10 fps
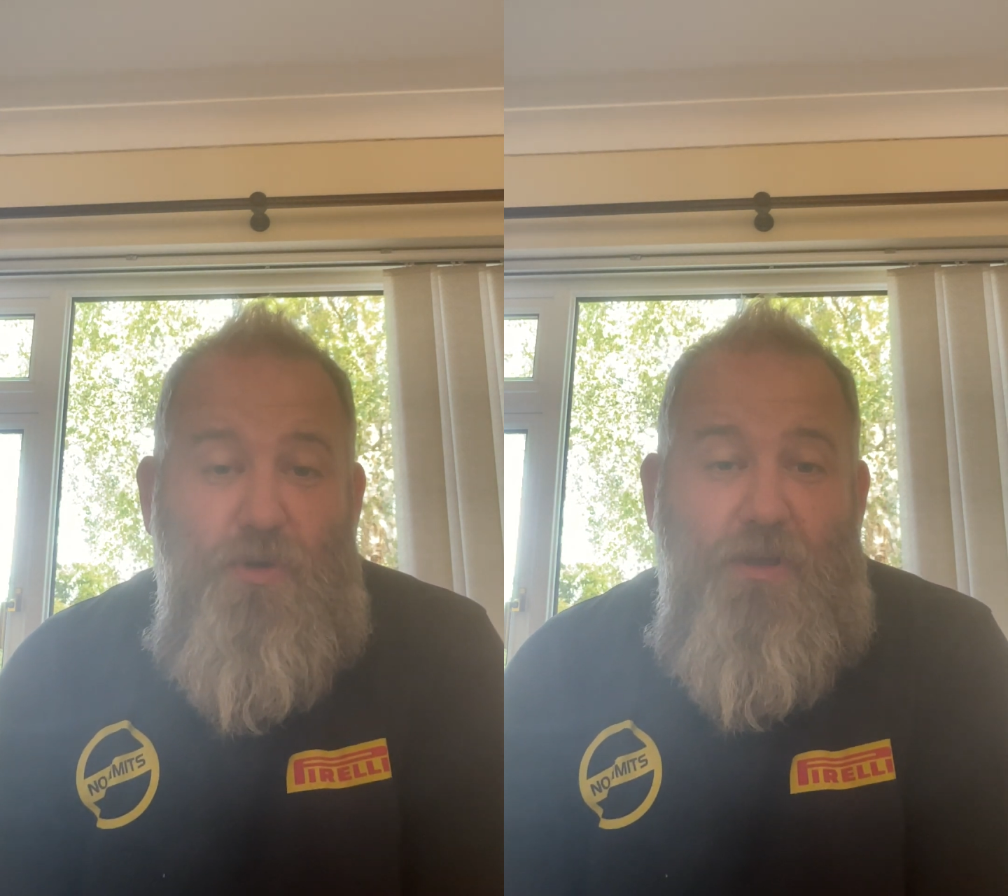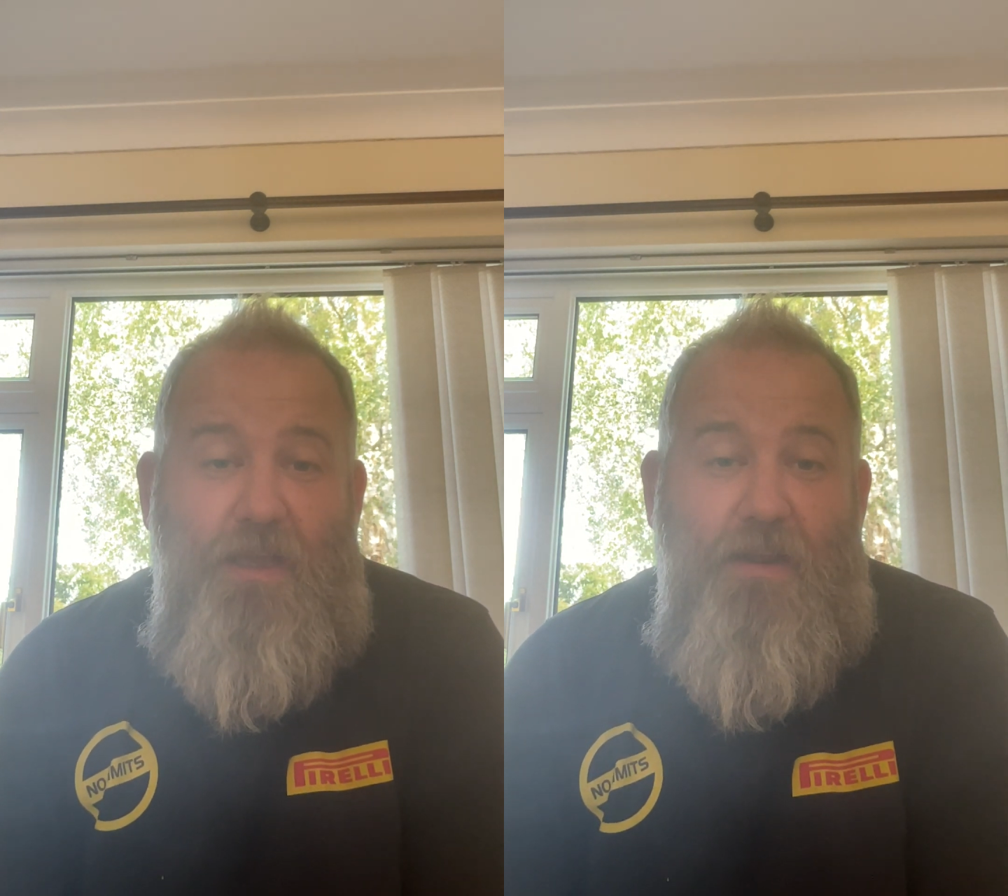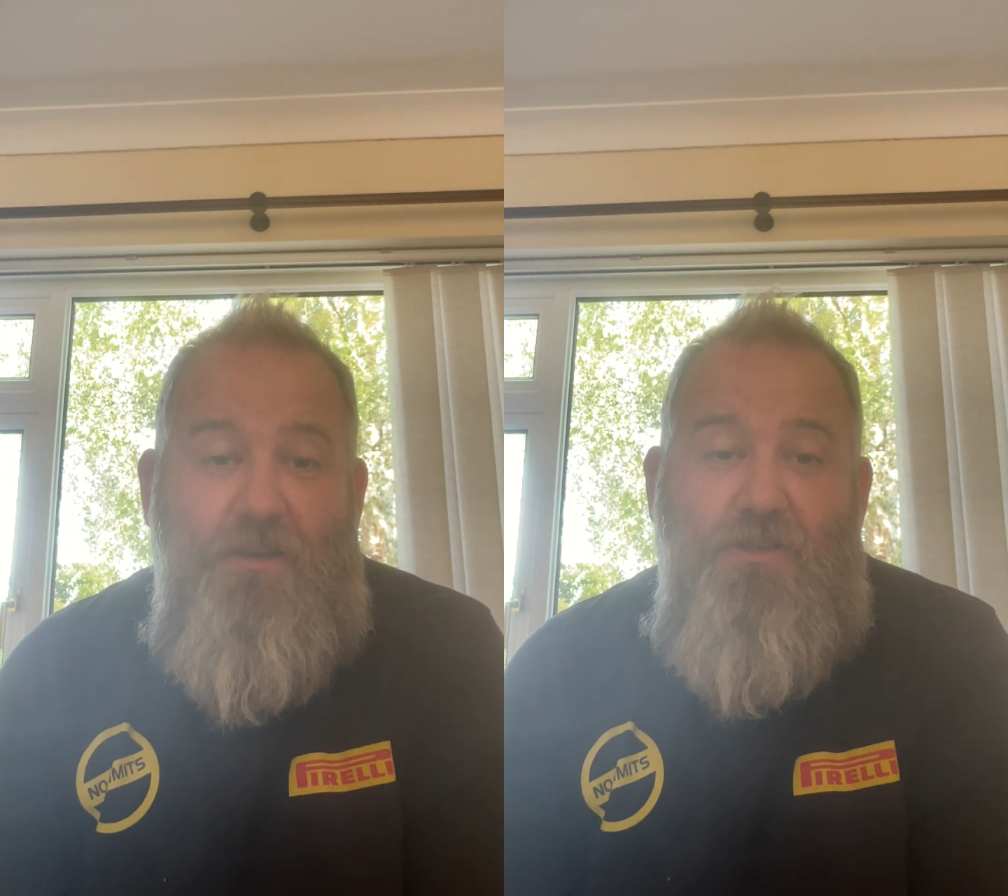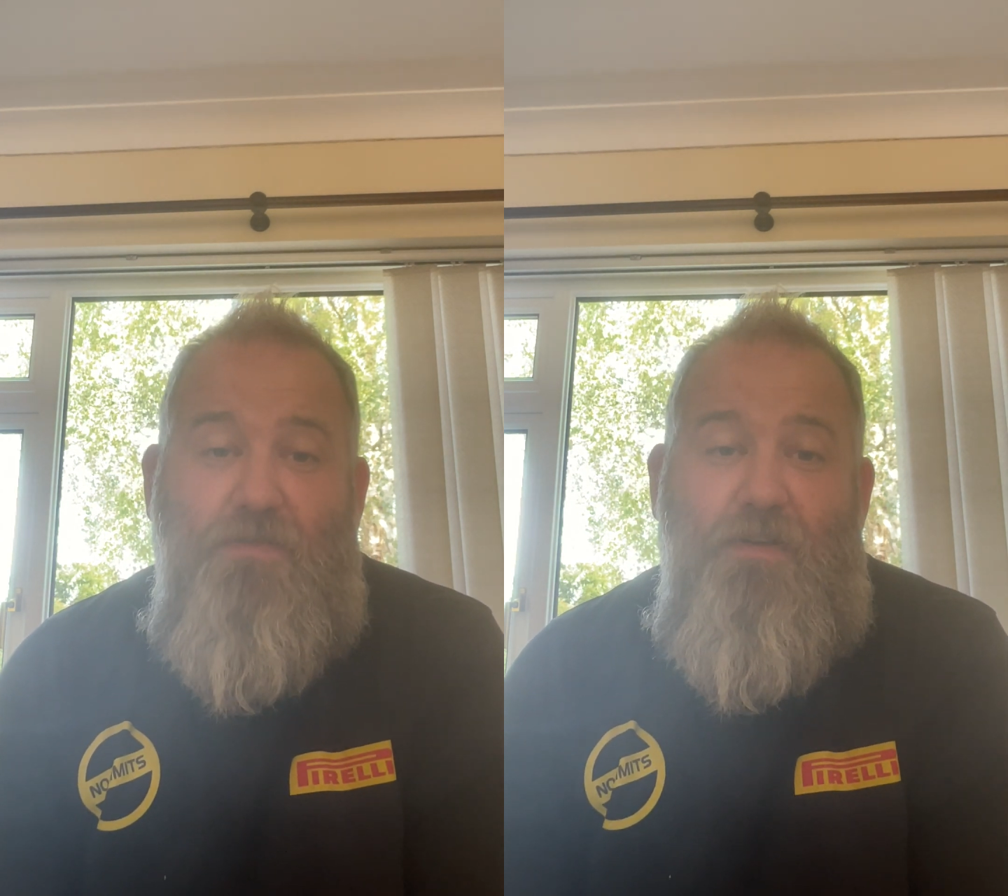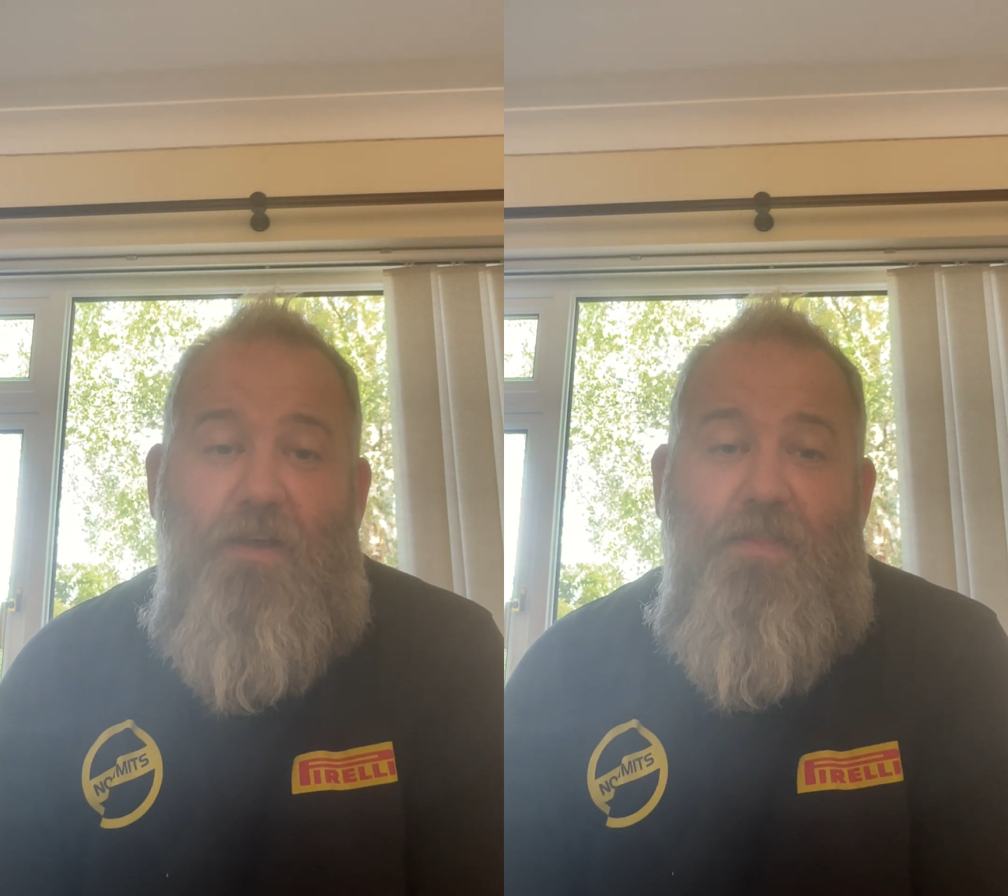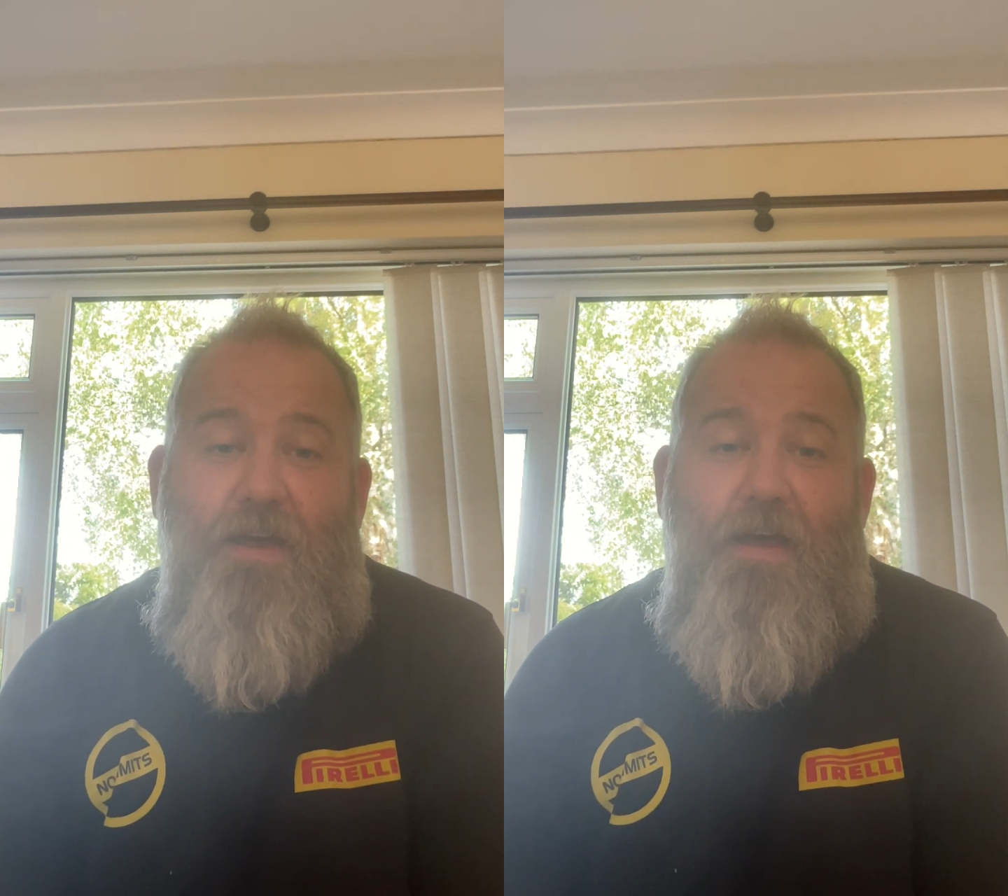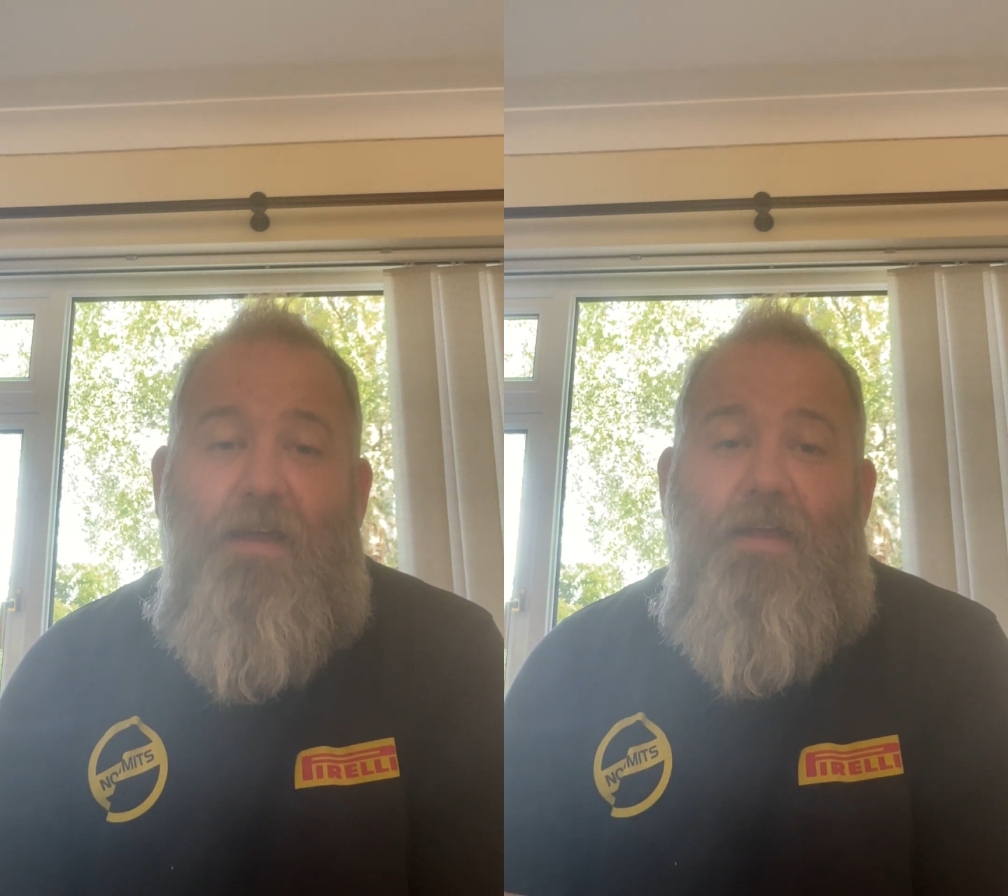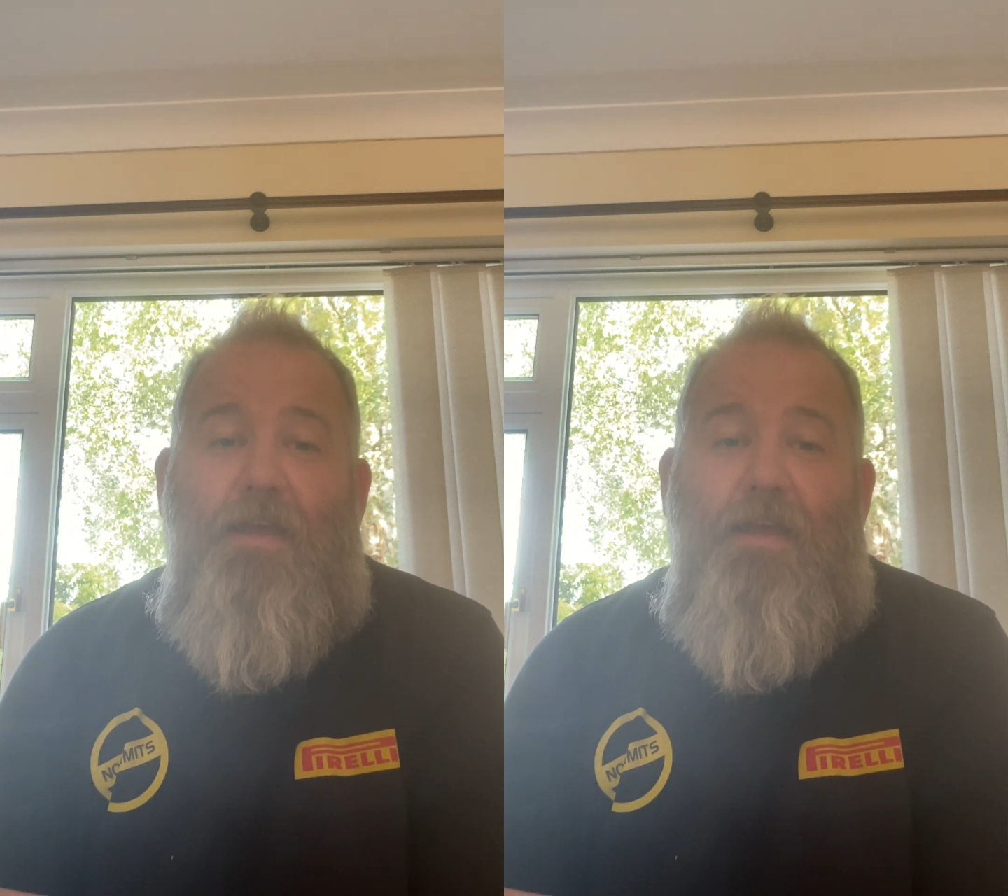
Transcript: work in and stuff like that.